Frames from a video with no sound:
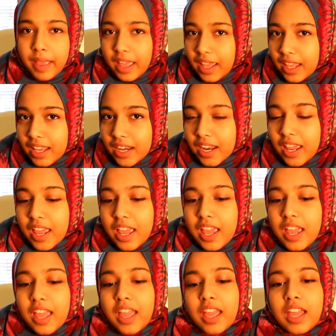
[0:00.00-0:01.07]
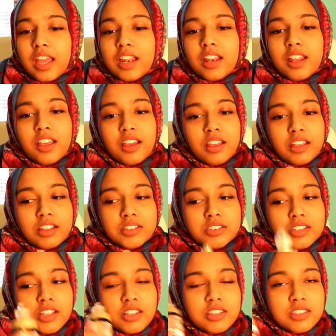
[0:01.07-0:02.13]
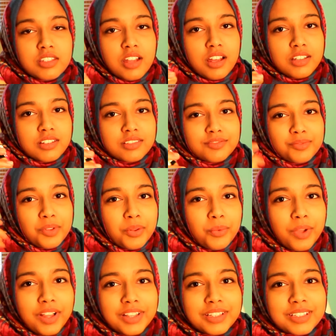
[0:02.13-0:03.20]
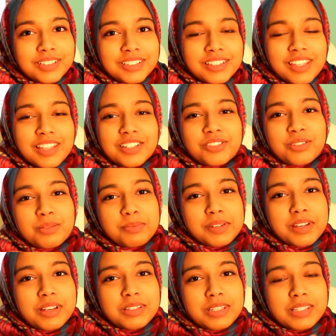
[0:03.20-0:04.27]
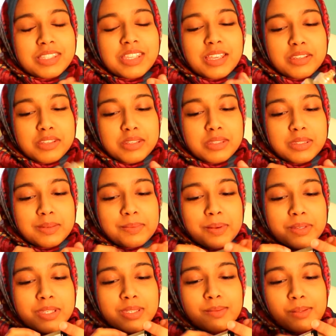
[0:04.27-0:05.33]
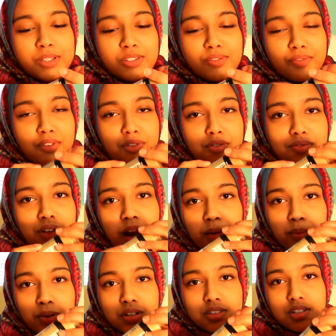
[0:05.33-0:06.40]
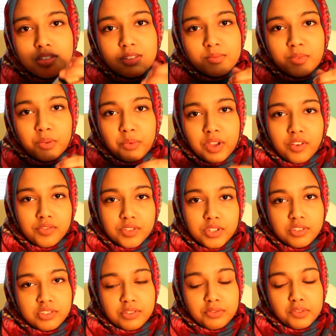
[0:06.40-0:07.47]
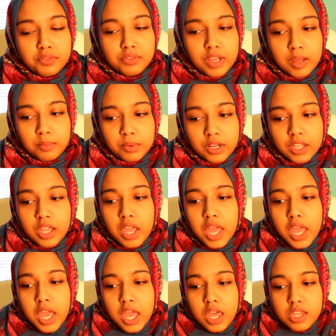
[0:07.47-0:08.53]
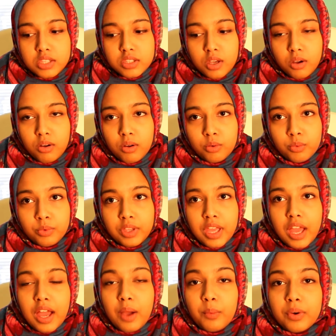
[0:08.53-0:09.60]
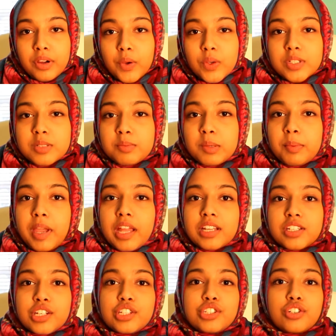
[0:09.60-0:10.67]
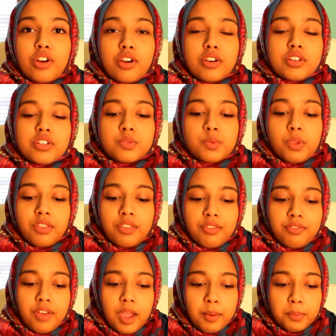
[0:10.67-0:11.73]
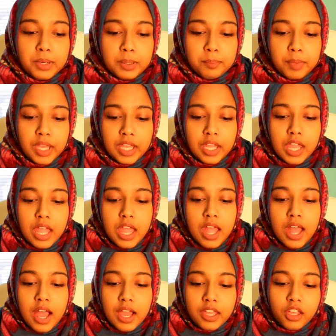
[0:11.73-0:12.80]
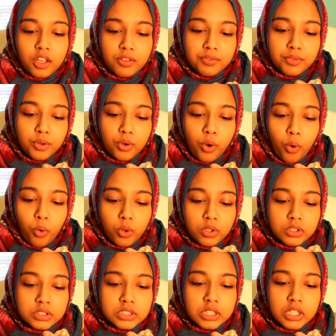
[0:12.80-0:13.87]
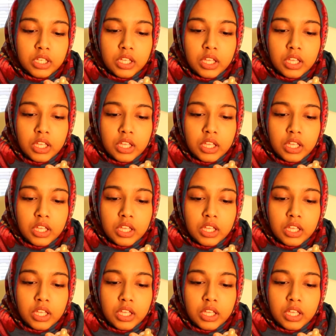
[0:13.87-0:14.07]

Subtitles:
paint, and it's not, well, just because it says it's supposed to be used for fabric doesn't mean we have to use it for fabric. So yeah, we're going to be painting jars with fabric paint. I have gold,